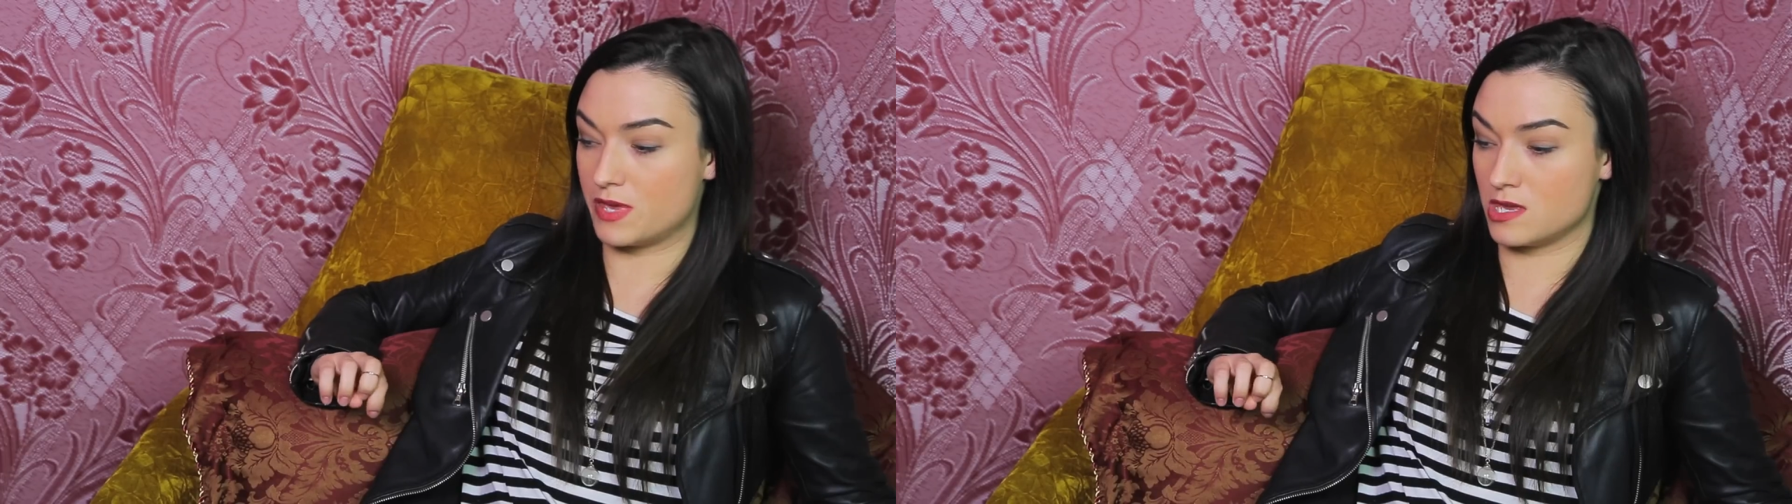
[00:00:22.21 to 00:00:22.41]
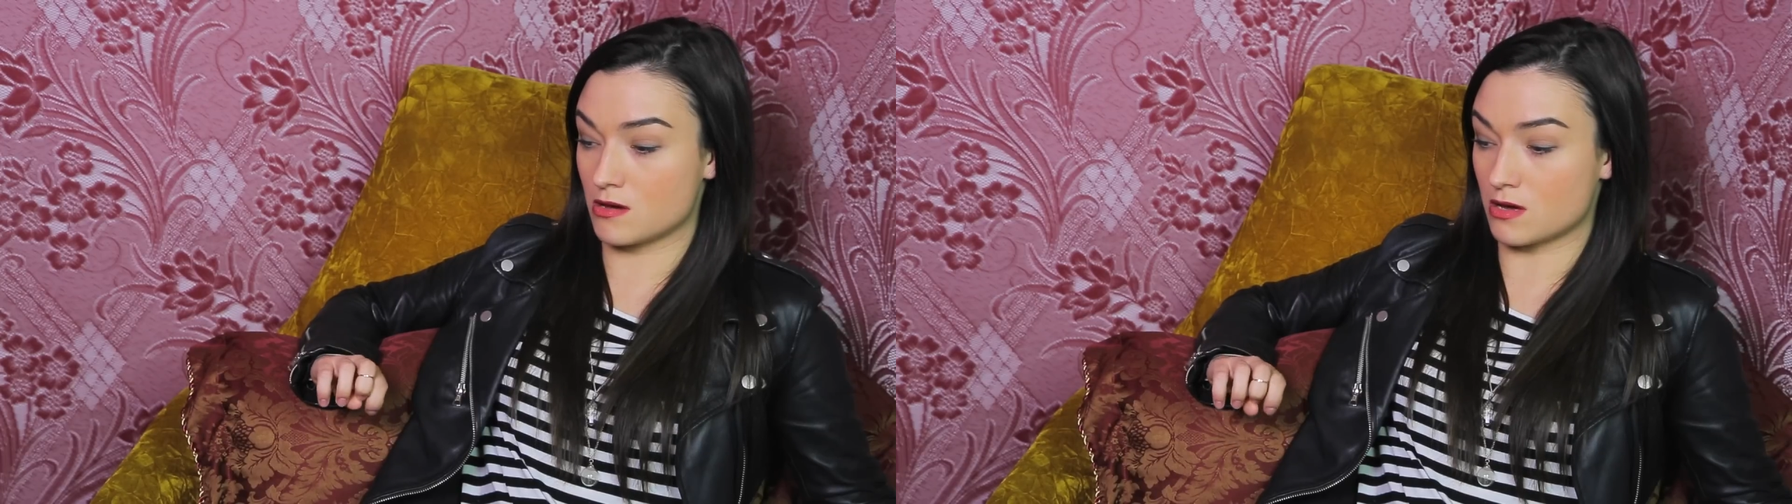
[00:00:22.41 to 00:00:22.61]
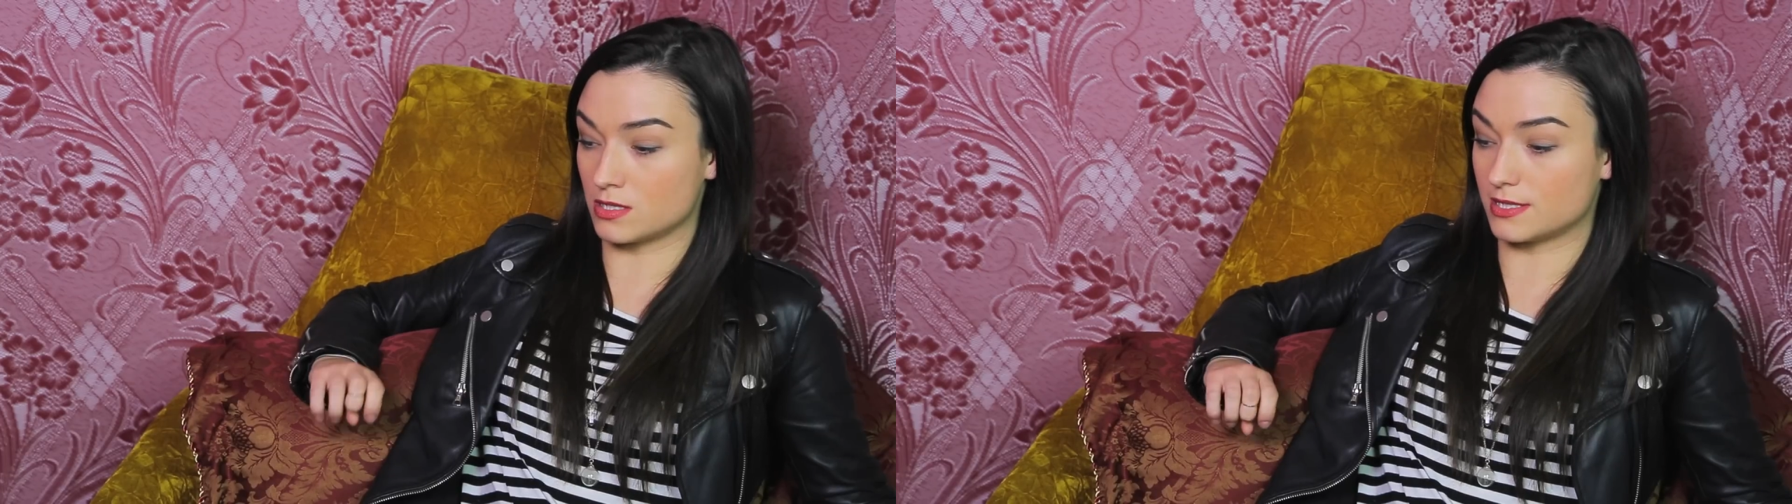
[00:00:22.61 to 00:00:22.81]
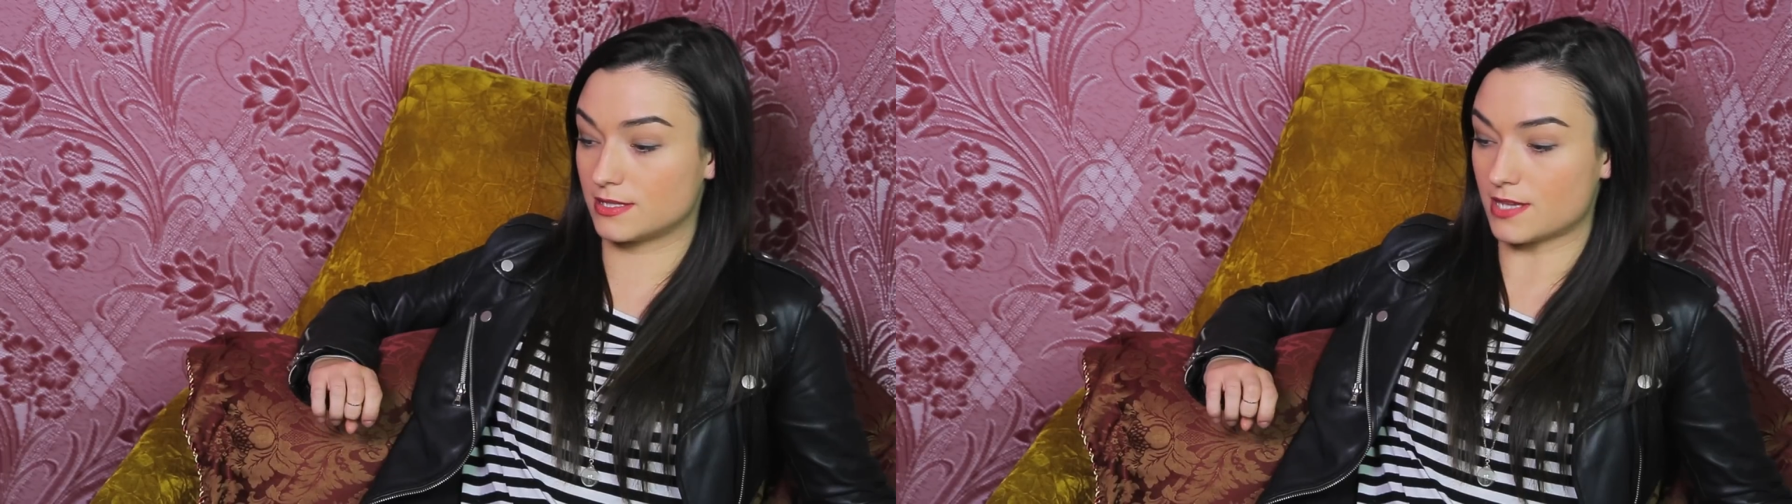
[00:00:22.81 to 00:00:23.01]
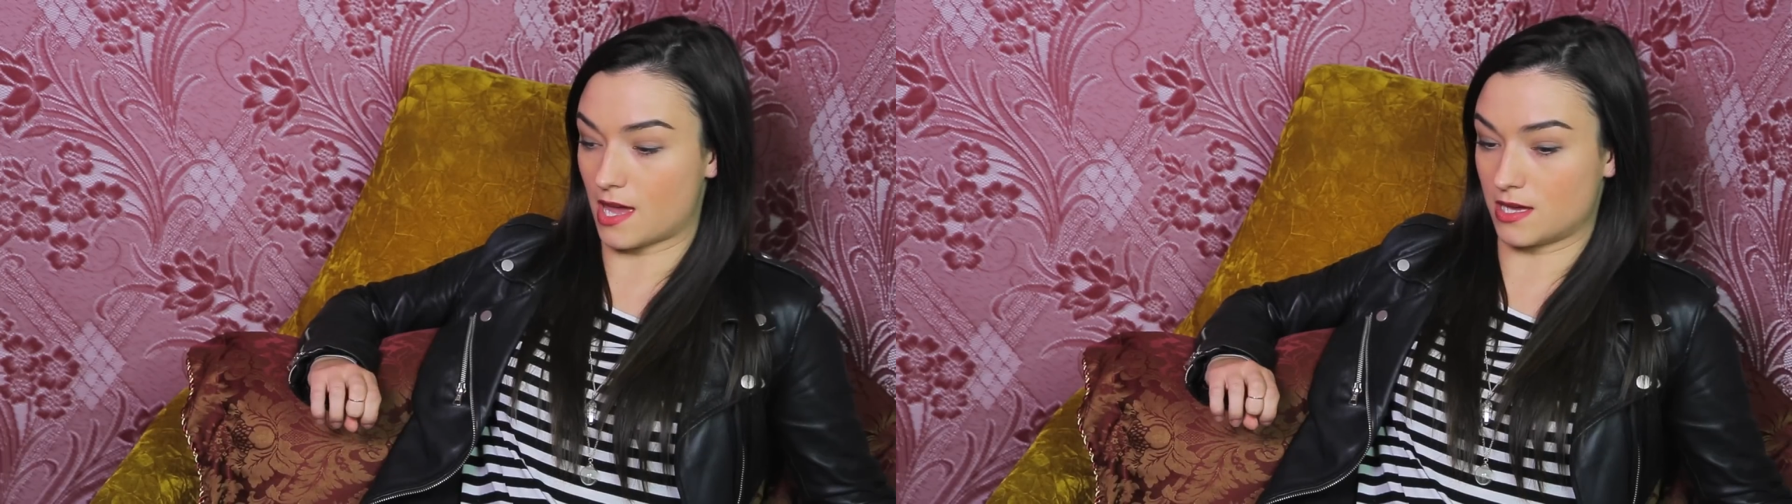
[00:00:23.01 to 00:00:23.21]
being on
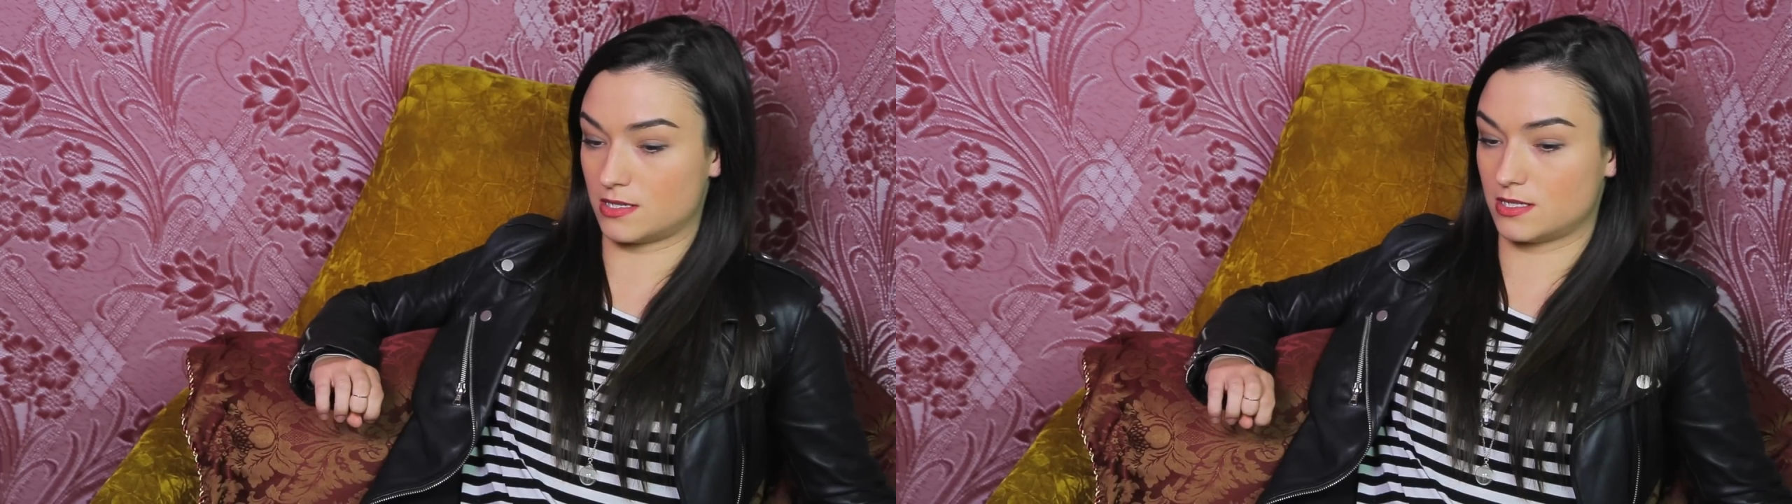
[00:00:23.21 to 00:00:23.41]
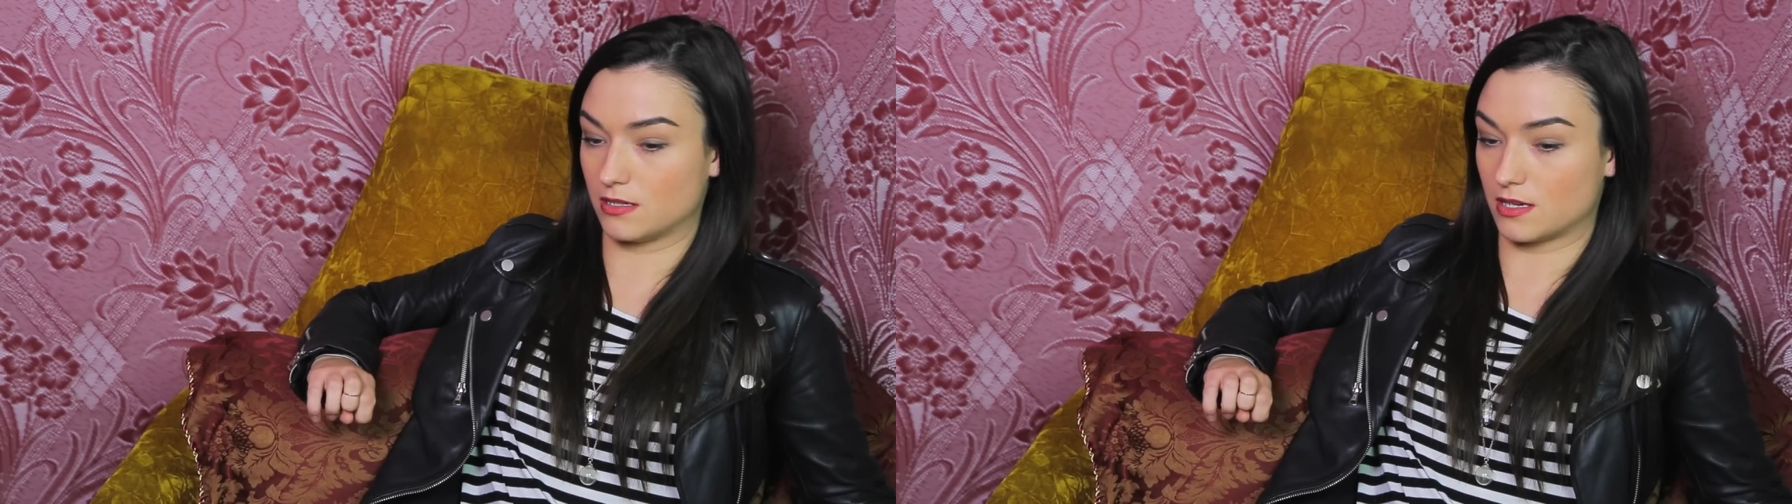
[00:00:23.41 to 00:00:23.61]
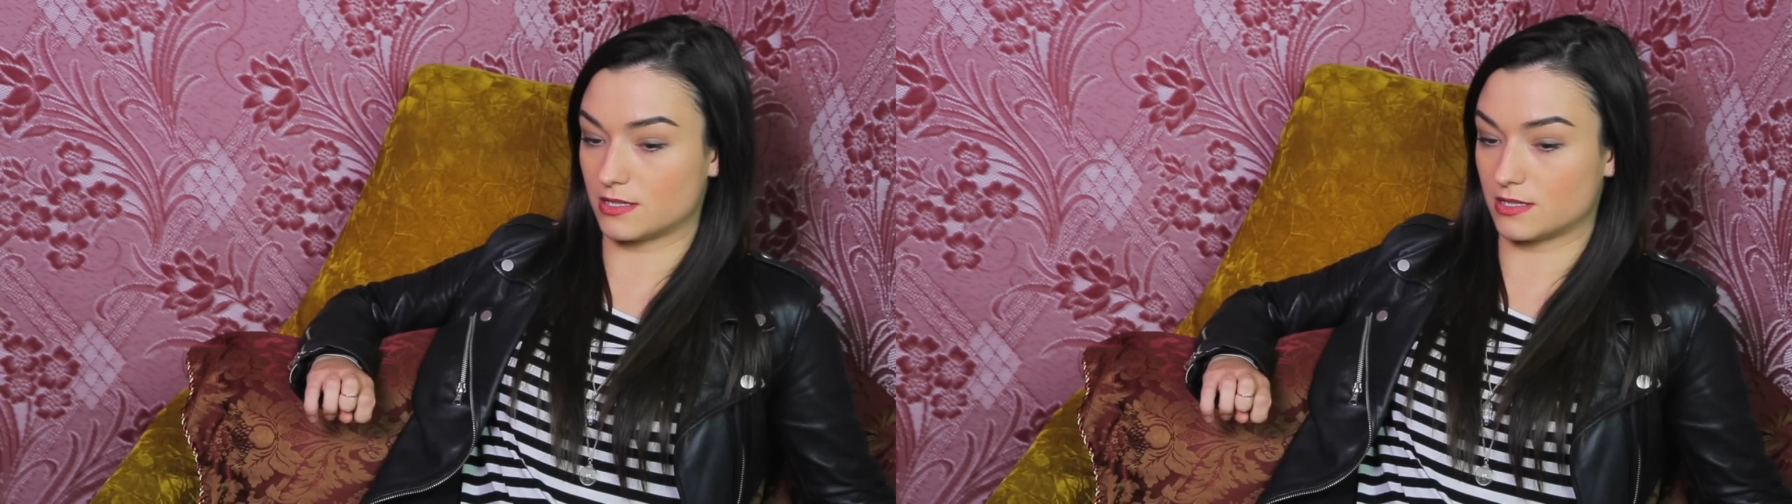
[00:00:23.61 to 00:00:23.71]
set,